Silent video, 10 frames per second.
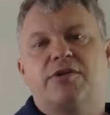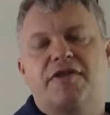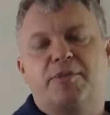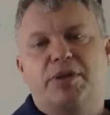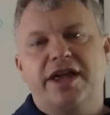
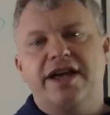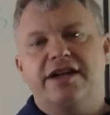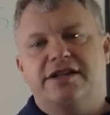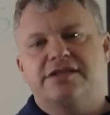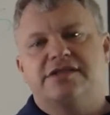what the plan
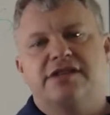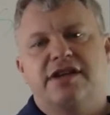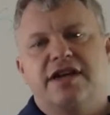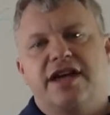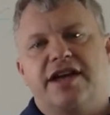is
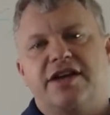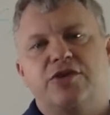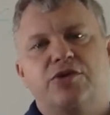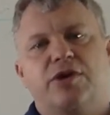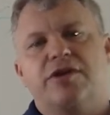and
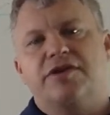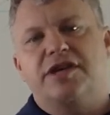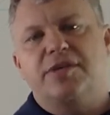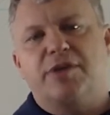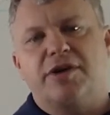who are the
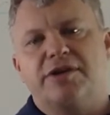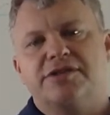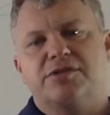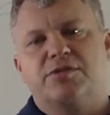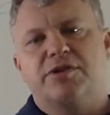key
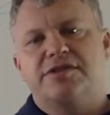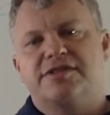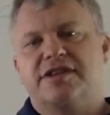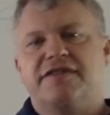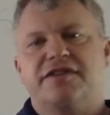partners and what is the
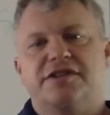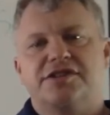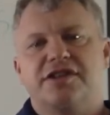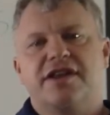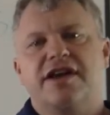
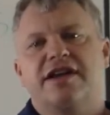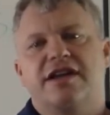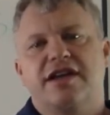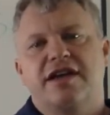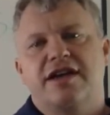definition of that
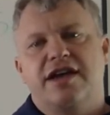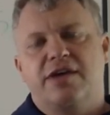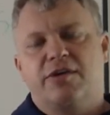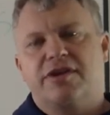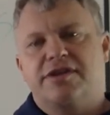and
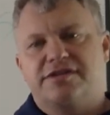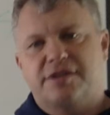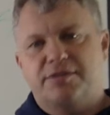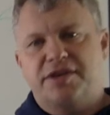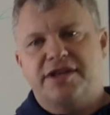what are the
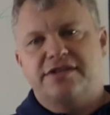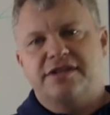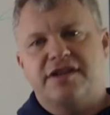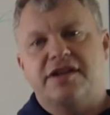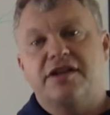somedays.
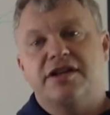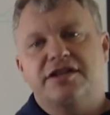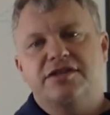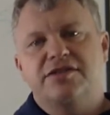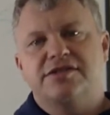And then I'll let
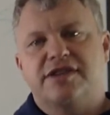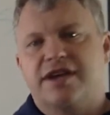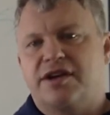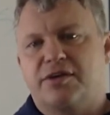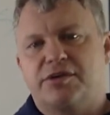you
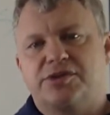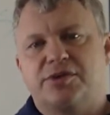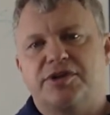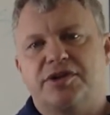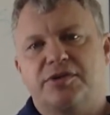decide on which
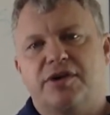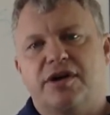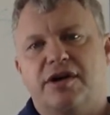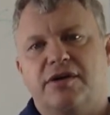one you are.